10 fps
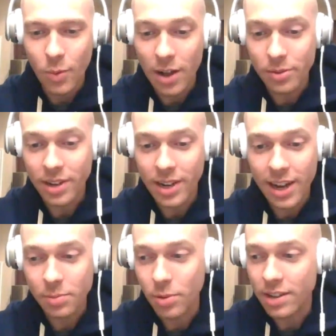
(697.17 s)
while I was in the
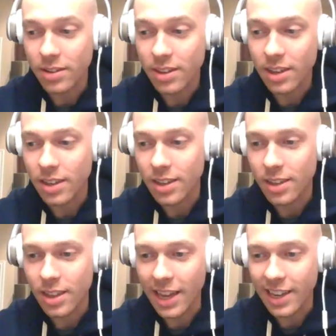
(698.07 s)
hospital, I just,
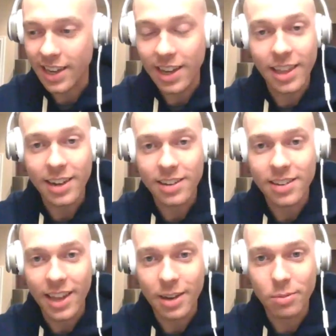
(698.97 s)
like, it
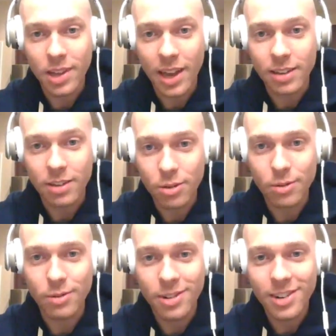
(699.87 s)
clicked. Like, it was like,
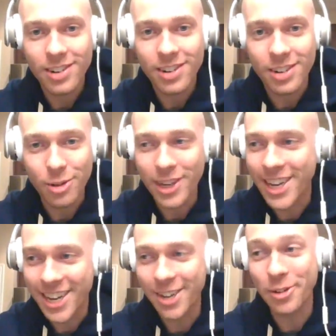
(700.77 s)
dude, you
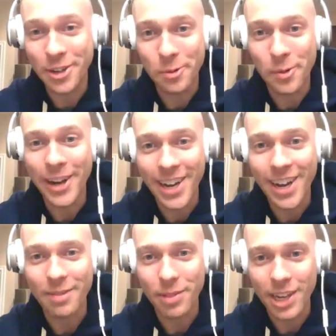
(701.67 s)
need to wake
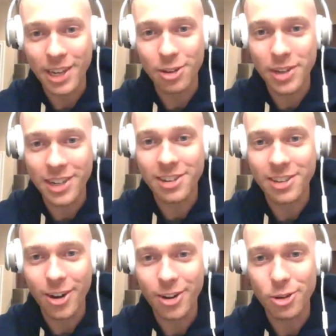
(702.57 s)
up. Like, you need to
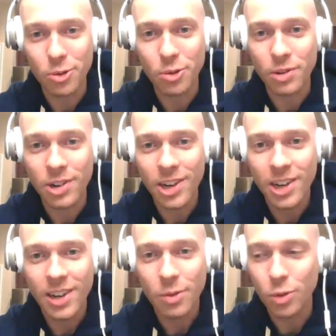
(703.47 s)
start doing
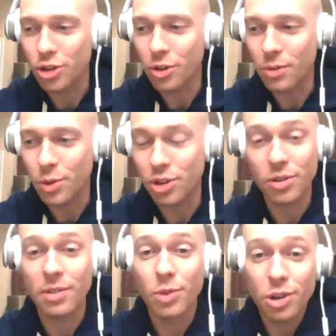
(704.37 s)
what
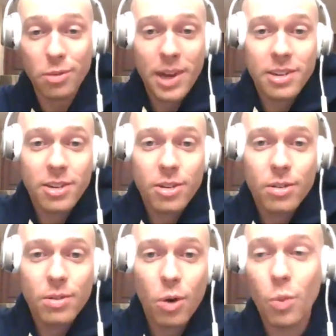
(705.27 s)
you're meant to
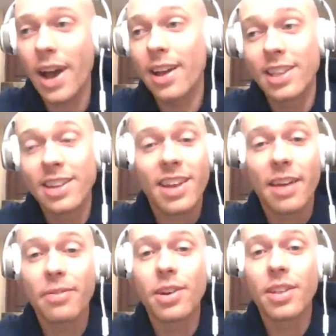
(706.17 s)
do, or at least
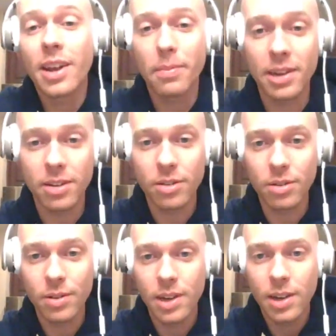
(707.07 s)
I feel that I'm meant to
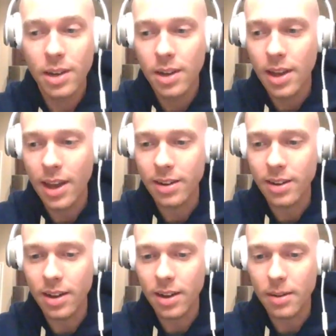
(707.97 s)
do. And